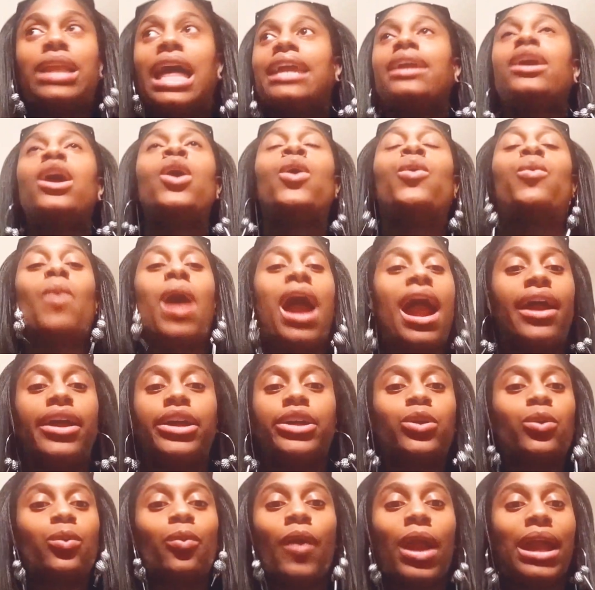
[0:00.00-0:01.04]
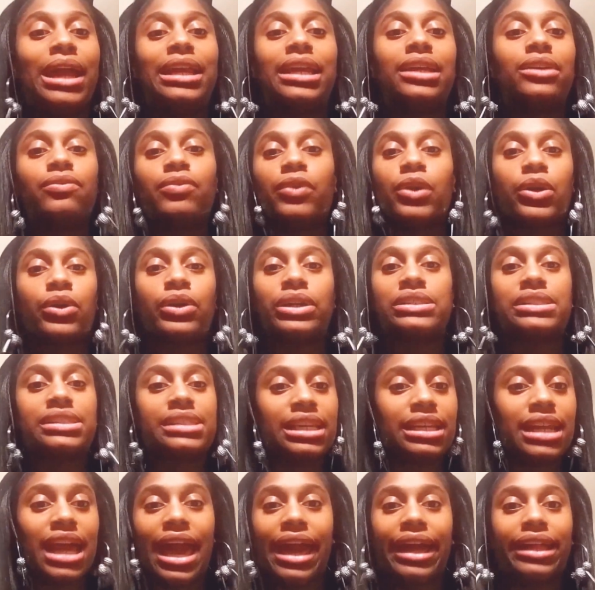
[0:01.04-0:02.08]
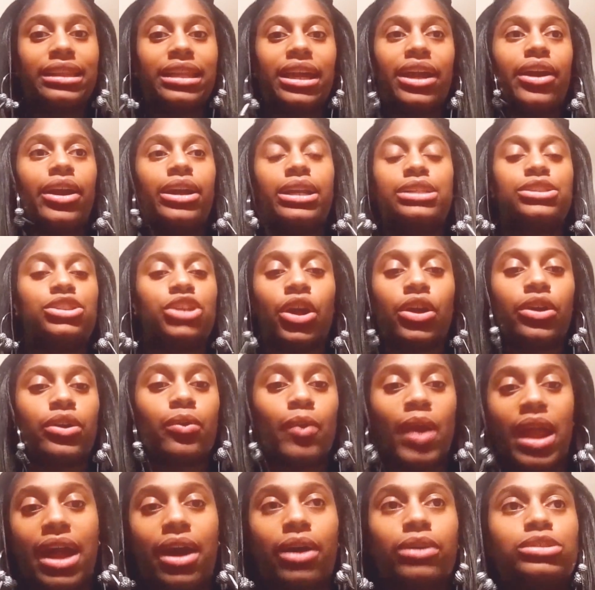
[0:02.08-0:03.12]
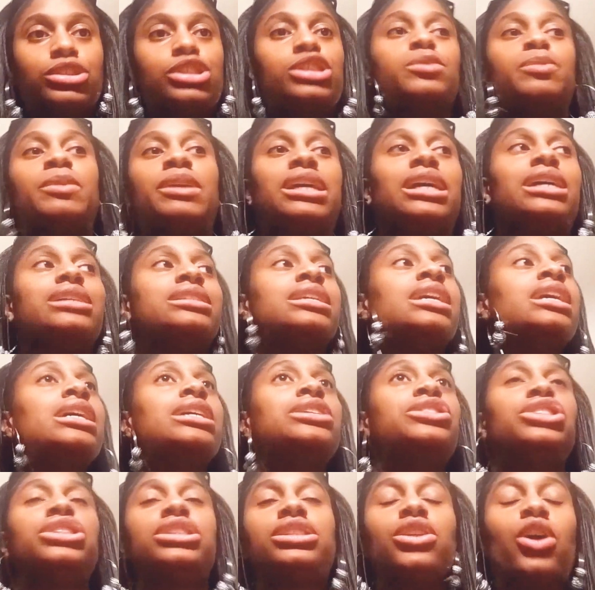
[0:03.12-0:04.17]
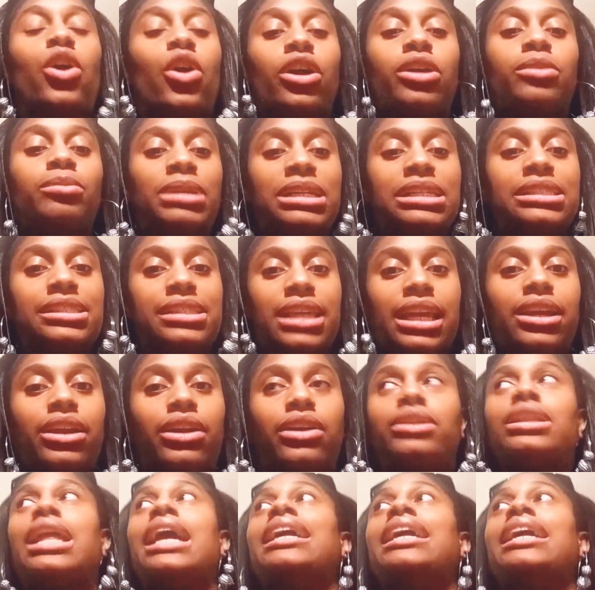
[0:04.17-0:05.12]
Like, why are you waiting for Christina Aguilera to turn around just because she's an R&B singer?